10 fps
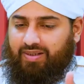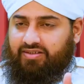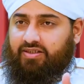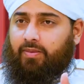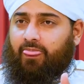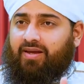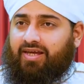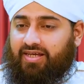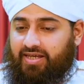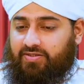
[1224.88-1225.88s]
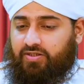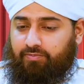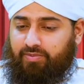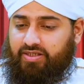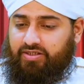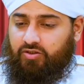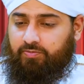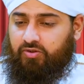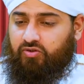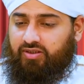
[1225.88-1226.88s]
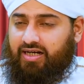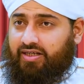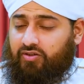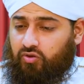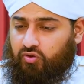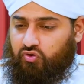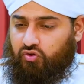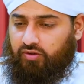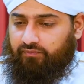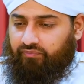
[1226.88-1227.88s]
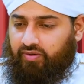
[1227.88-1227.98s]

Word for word: matter his immediate spiritual guide is not strong,